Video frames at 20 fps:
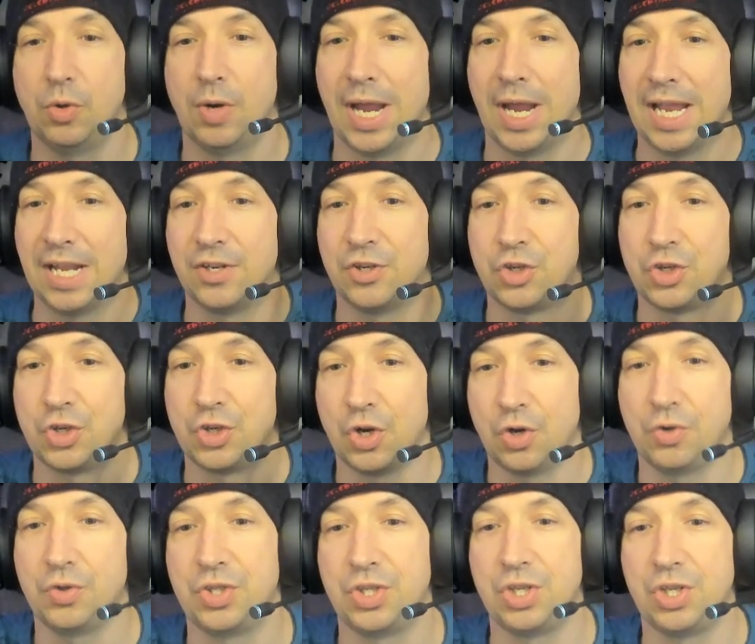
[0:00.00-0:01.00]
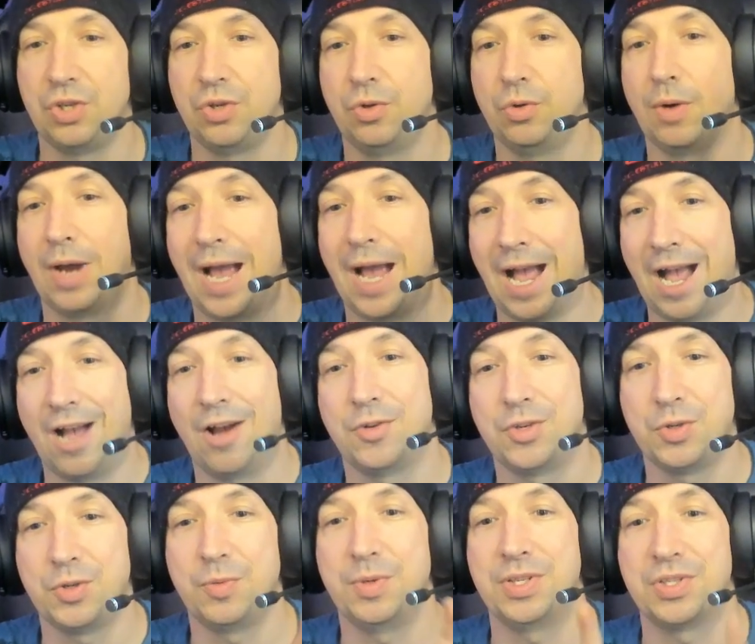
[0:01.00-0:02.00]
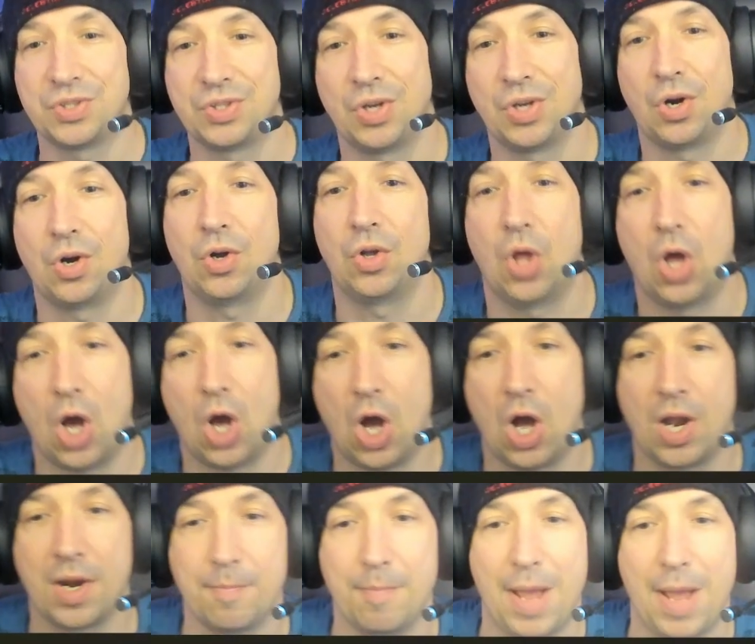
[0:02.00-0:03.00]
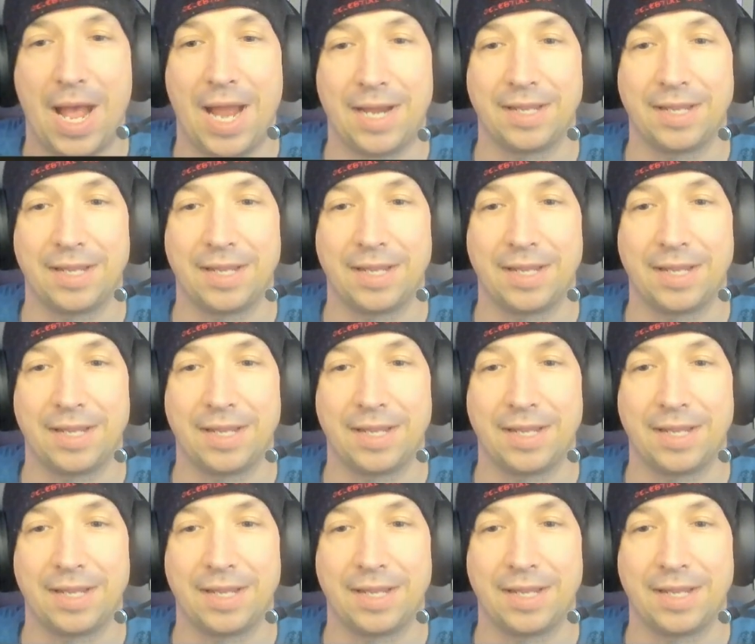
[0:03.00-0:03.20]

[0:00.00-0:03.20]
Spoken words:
and shows you how to install Automatic